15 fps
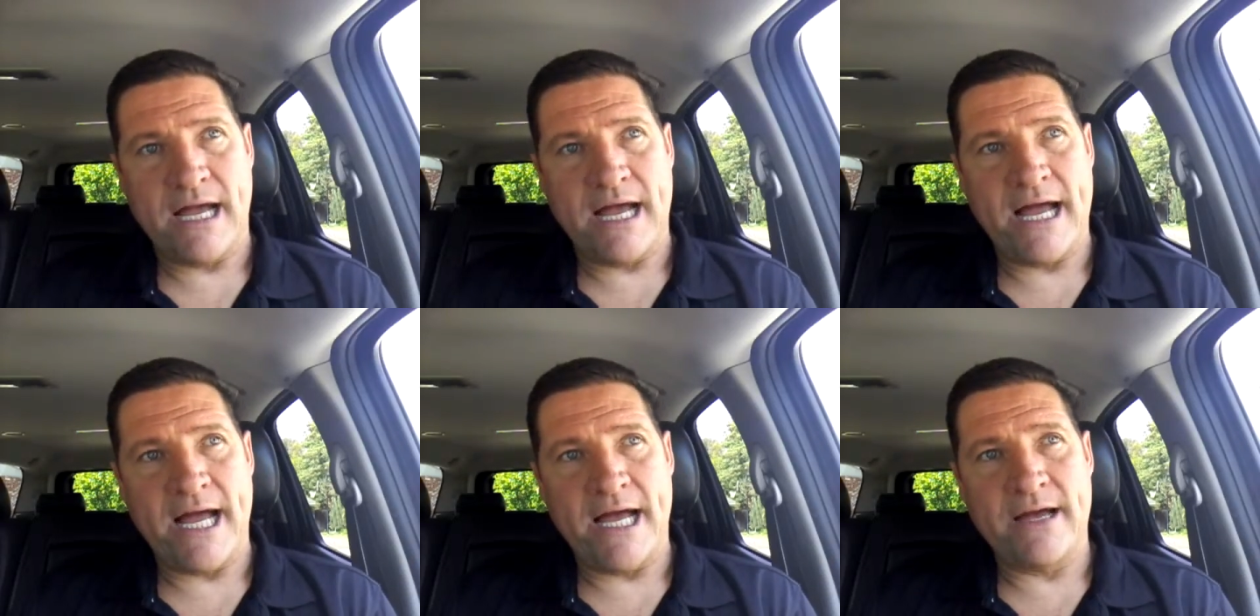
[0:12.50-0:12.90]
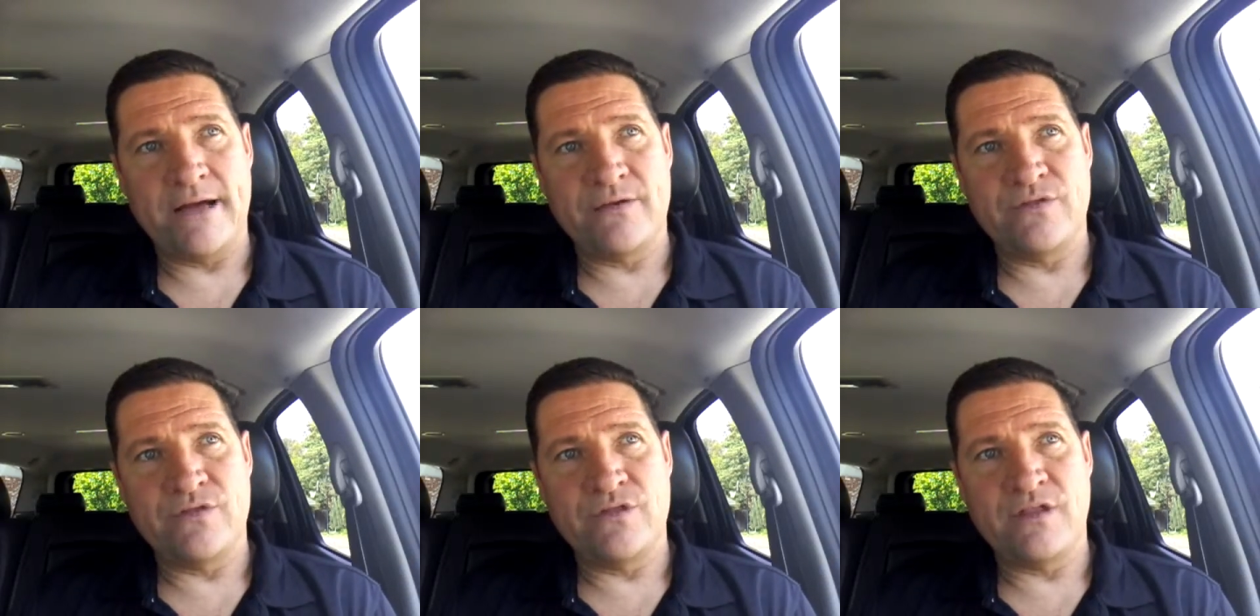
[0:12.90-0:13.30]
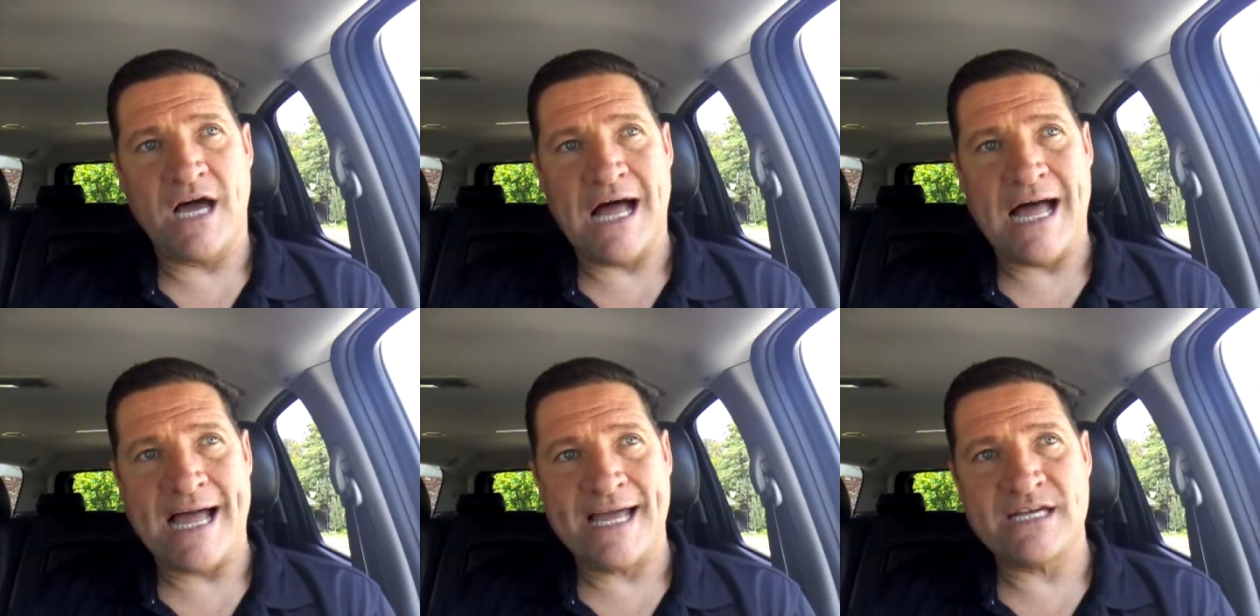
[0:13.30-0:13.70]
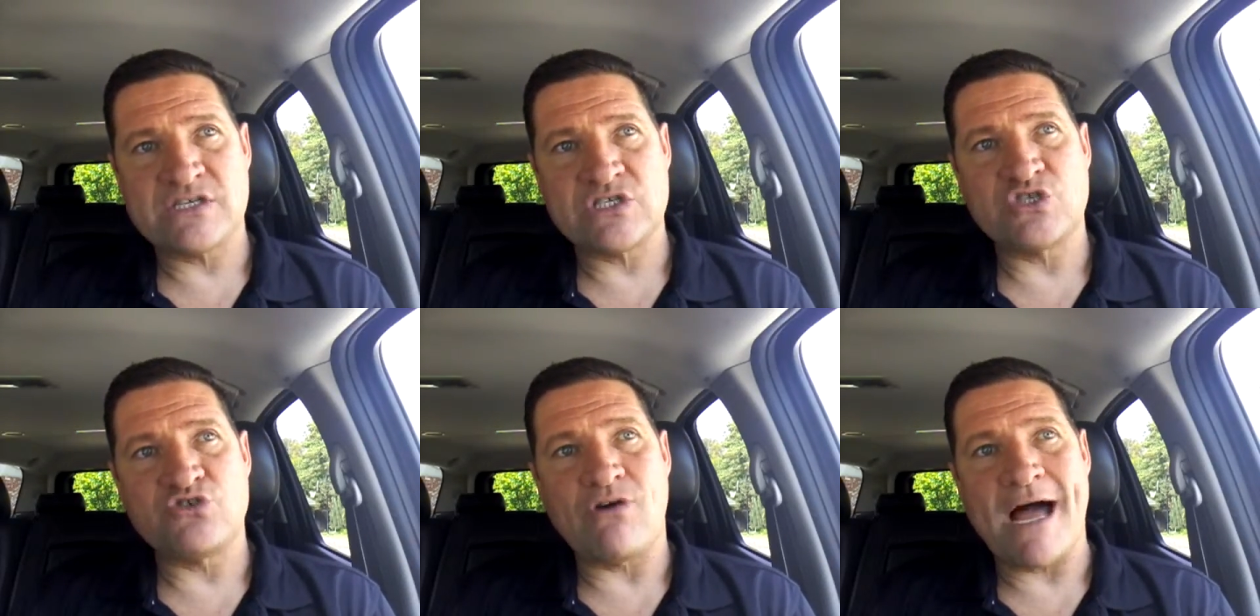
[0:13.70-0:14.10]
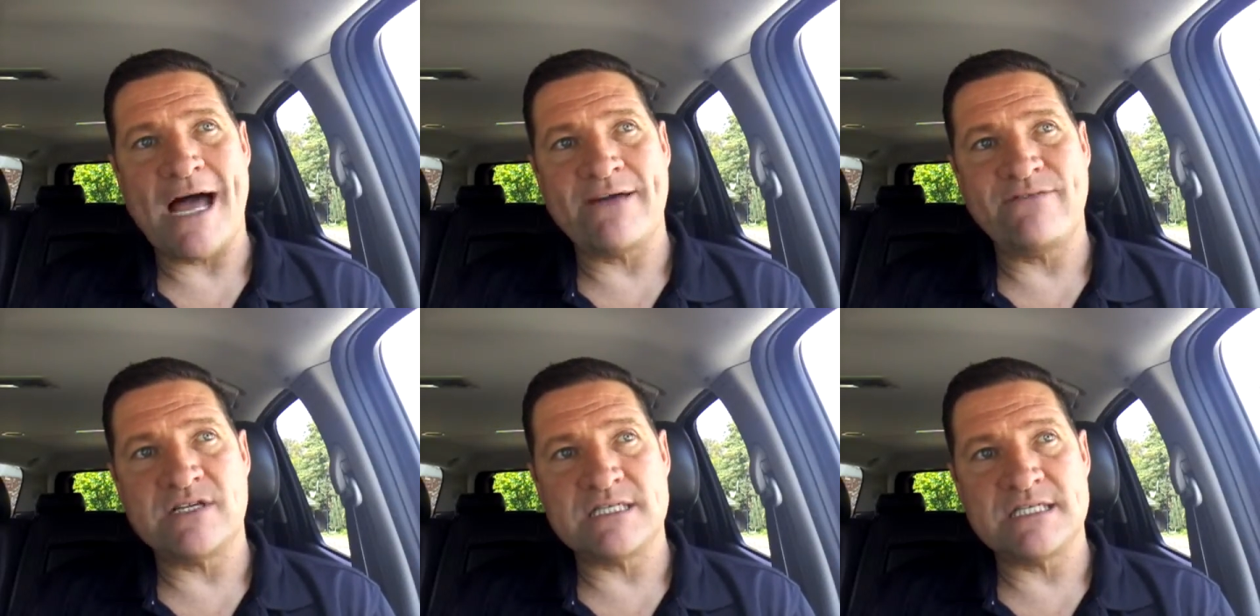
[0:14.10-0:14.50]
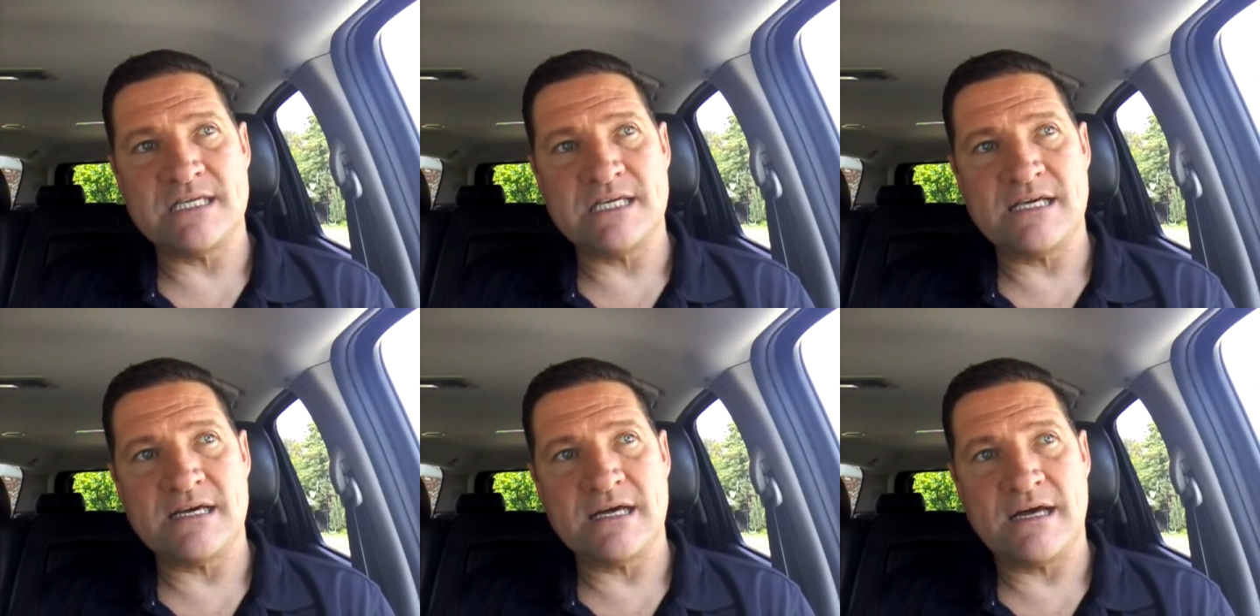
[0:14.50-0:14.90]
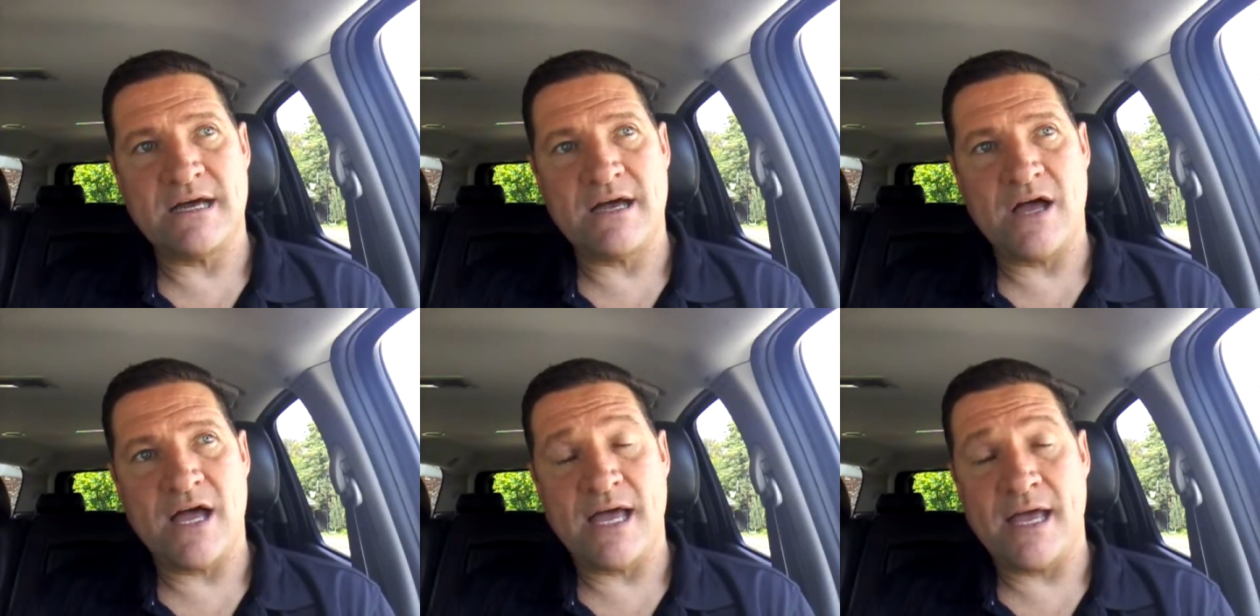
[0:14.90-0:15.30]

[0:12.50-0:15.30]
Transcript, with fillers: Uh, the highest drivers here,